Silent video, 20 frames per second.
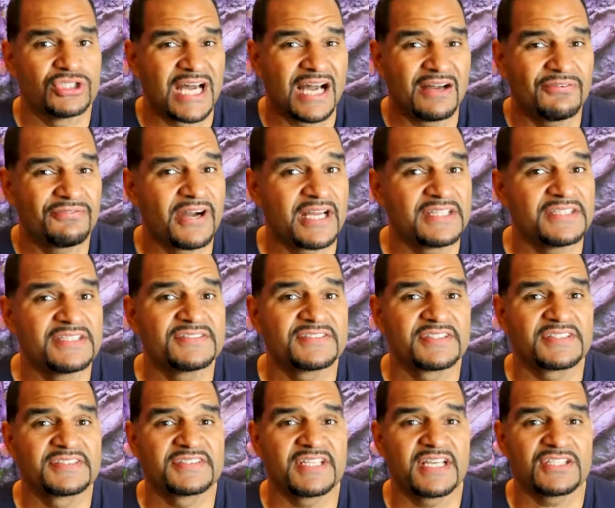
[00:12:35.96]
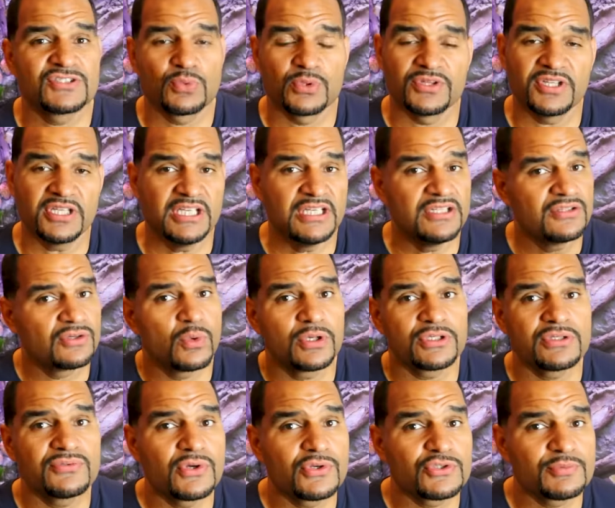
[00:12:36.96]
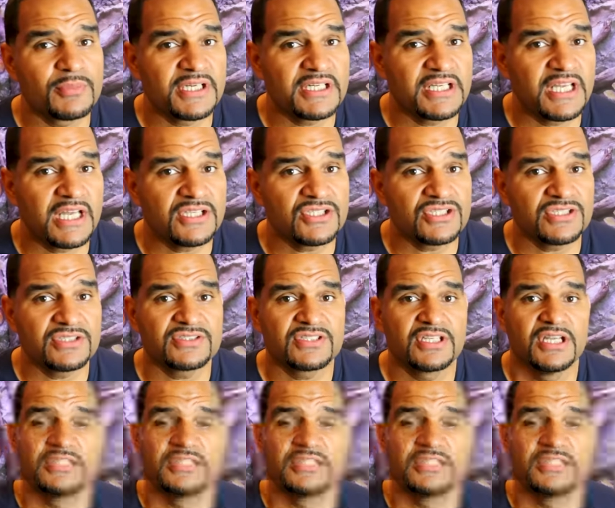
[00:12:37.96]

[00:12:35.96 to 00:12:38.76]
not finding success with either one of those medications,